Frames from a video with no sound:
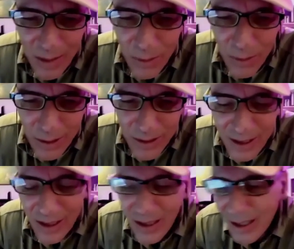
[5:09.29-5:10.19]
our balls,
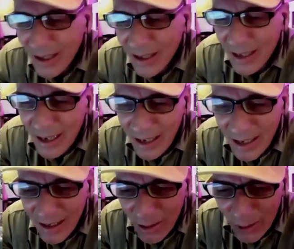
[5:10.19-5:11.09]

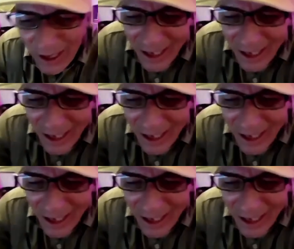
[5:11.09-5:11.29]
they, we